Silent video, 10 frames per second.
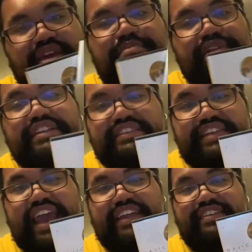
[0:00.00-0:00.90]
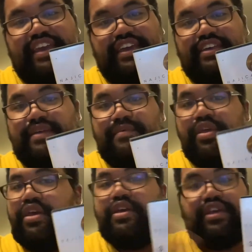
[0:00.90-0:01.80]
Blitz Tactic.
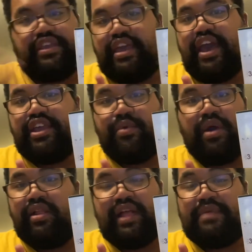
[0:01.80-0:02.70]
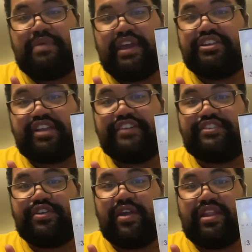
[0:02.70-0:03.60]
Yeah, you want a lot of panty shots
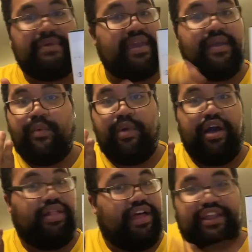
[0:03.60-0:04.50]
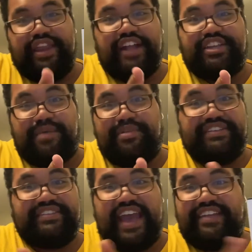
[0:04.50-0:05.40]
in your anime? Well, Najika
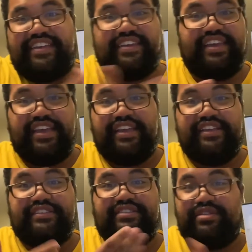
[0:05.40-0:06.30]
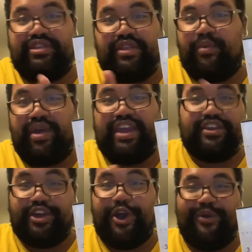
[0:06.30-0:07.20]
Blitz Tactic is the way to
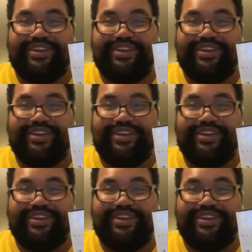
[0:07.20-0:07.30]
go.